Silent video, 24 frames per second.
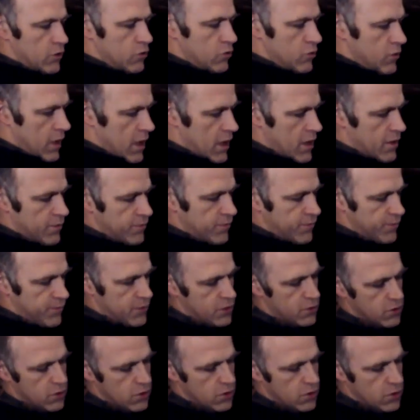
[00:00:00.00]
you have
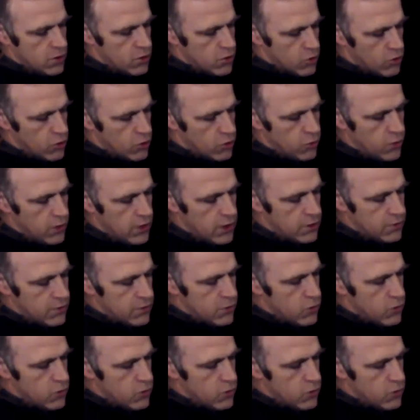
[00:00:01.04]
the concrete,